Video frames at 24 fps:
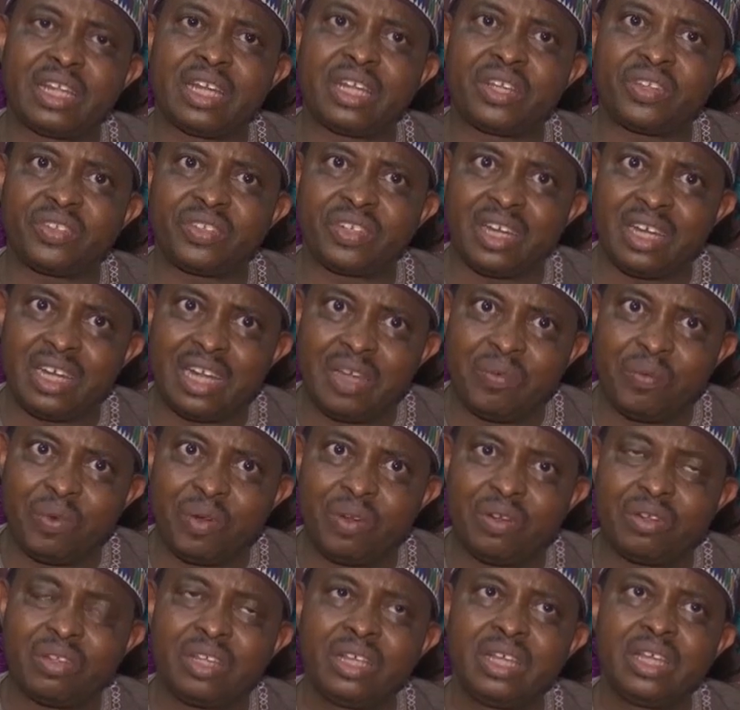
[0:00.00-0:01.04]
the national
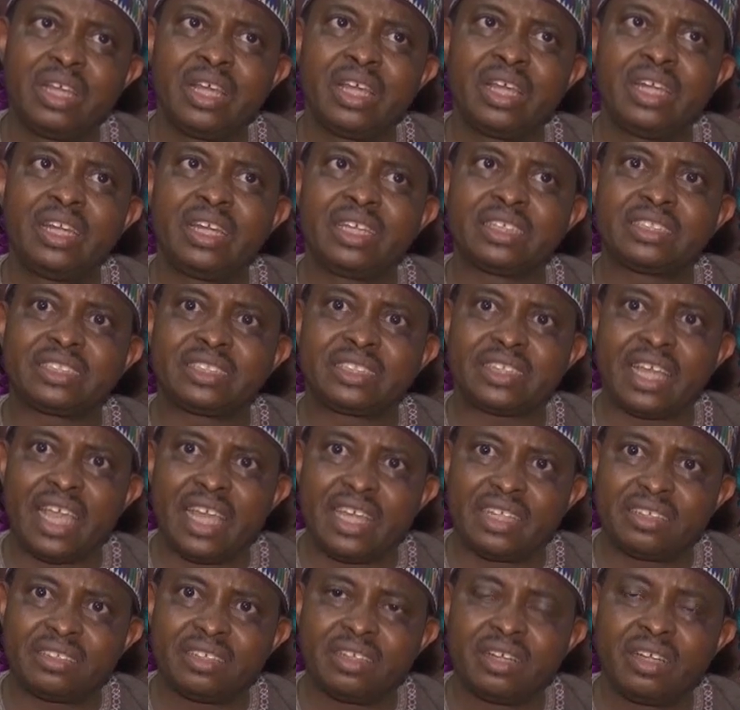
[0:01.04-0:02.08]
level, the
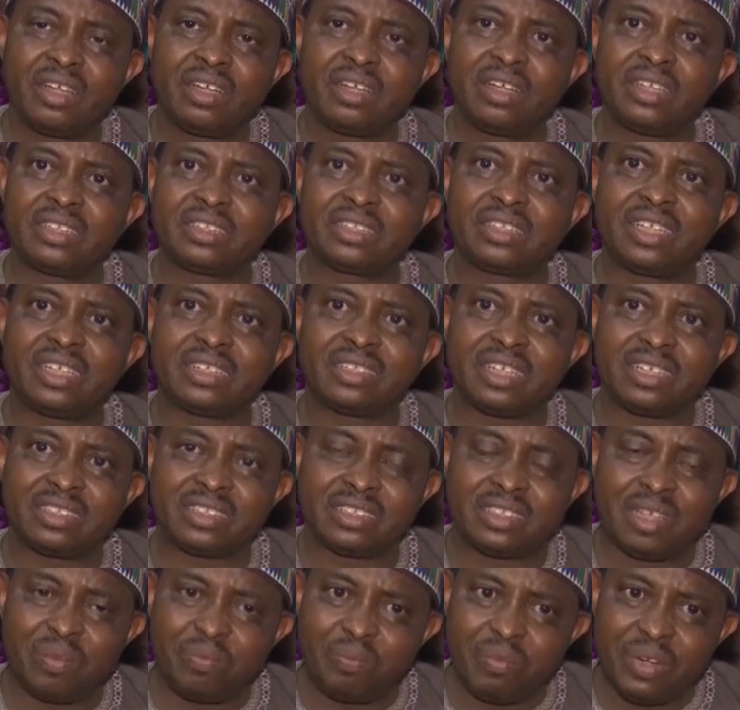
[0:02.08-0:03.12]
states, the state
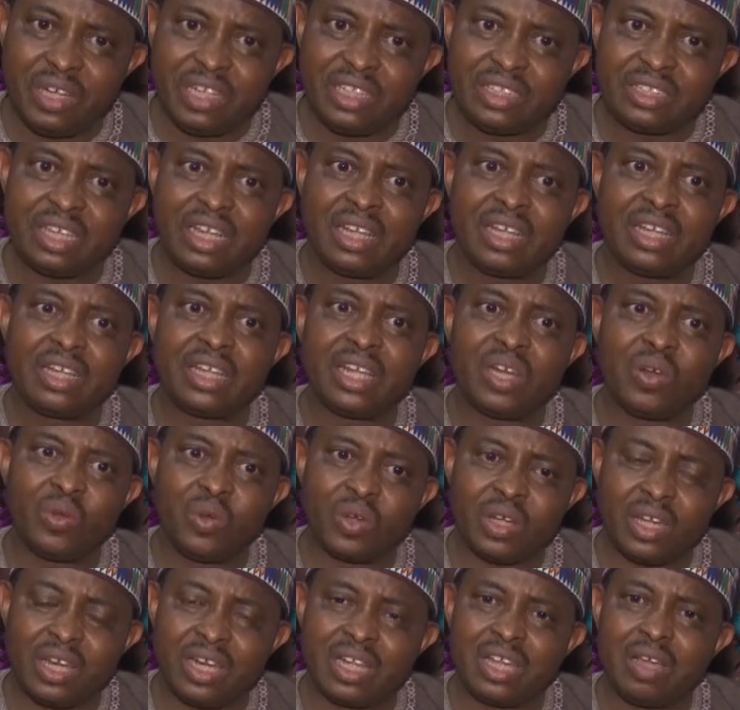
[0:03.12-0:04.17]
assemblies, the
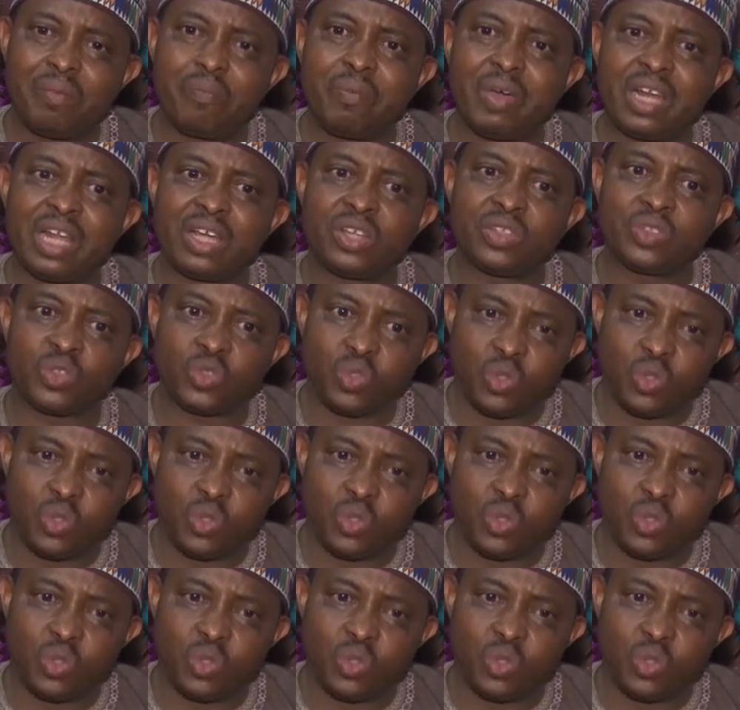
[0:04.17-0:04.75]
local government, and